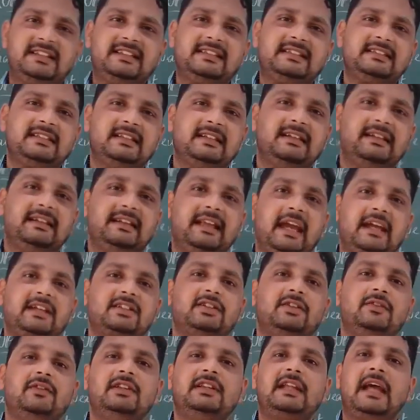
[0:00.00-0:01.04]
is
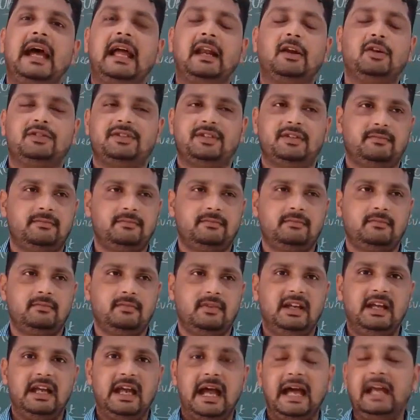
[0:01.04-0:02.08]
reaction with halogen.
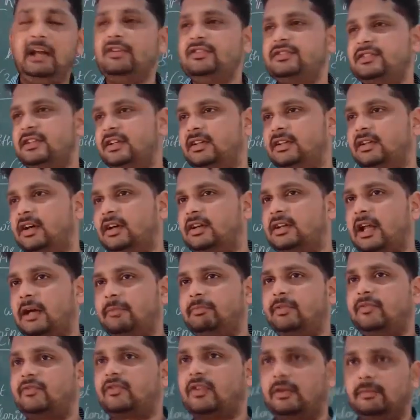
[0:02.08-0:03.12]
Halogen are type
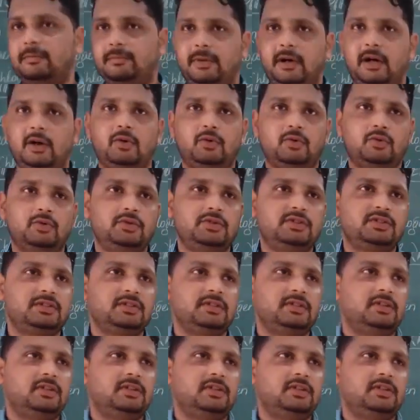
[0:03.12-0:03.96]
of compounds,